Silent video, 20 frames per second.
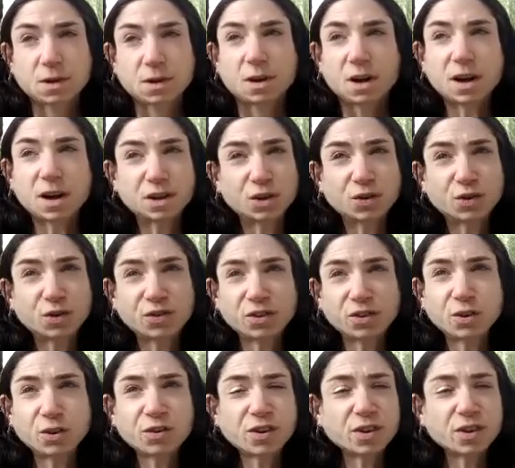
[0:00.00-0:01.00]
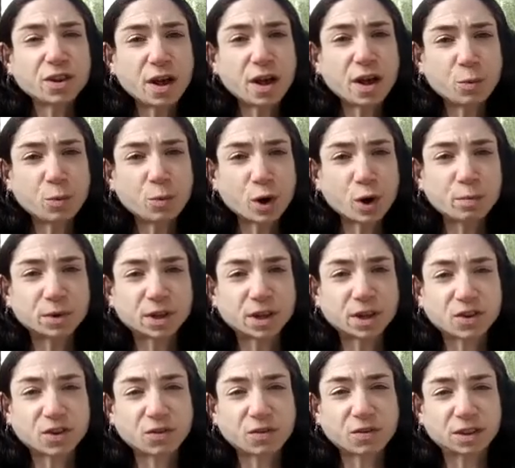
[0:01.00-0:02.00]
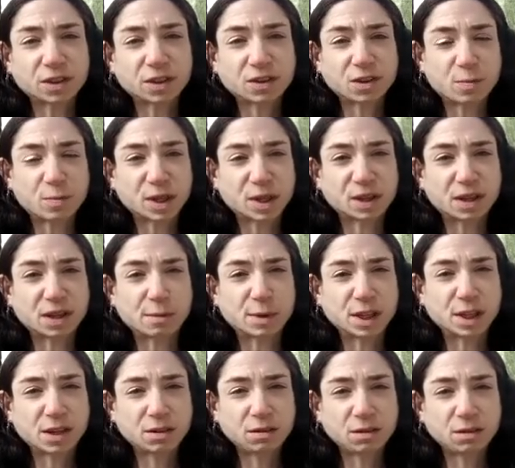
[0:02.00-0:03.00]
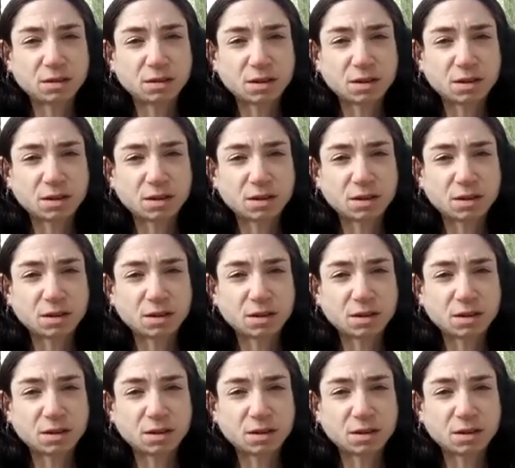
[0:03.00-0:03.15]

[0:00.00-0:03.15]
I used to use it a lot more, but I just find it a bit limited.